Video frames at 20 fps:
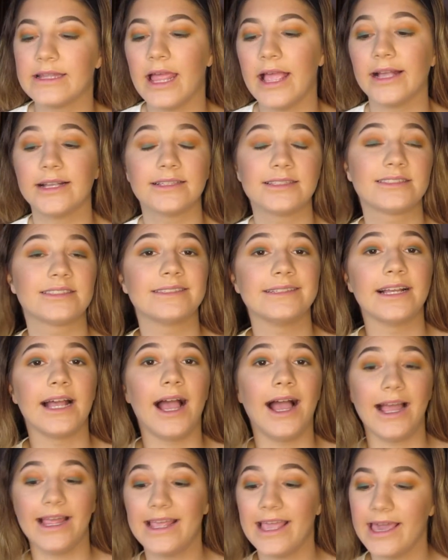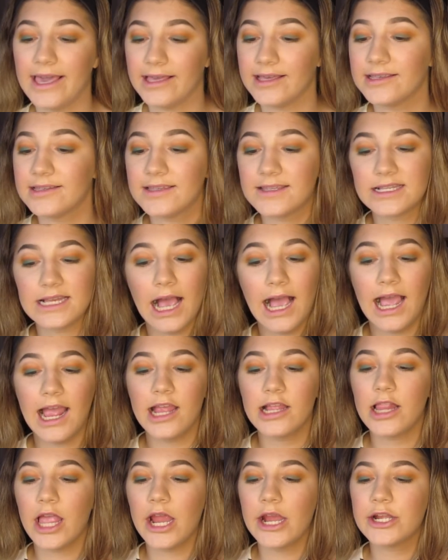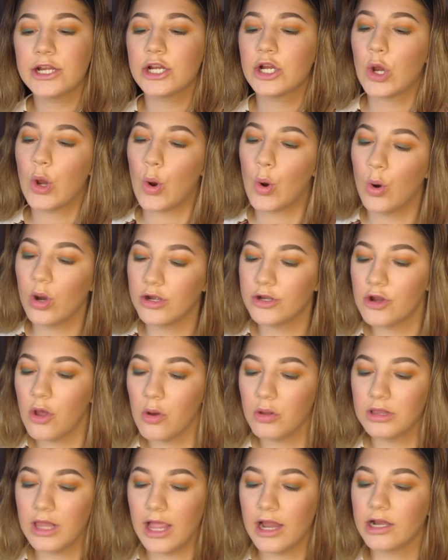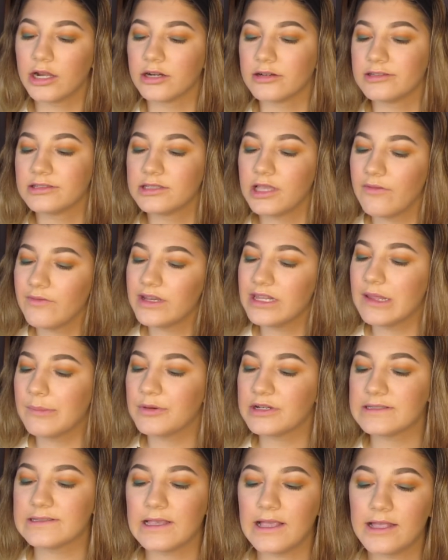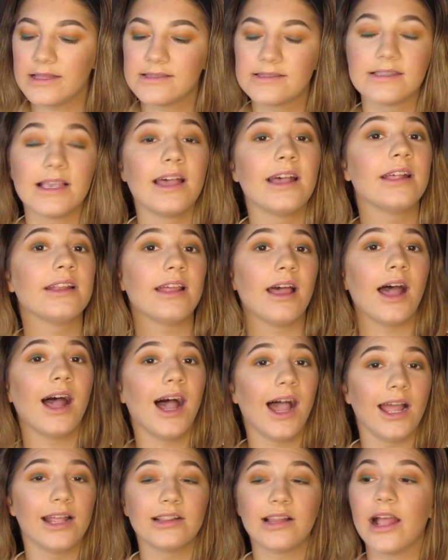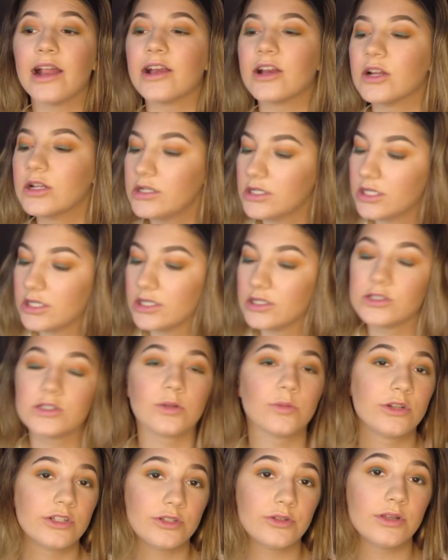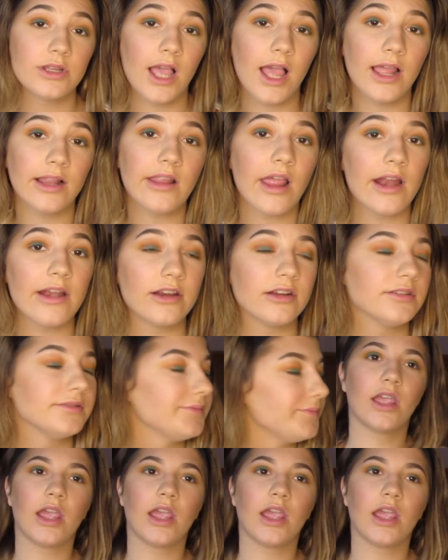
next, I asked eyeliner or no liner. 78% said eyeliner, so we're doing eyeliner.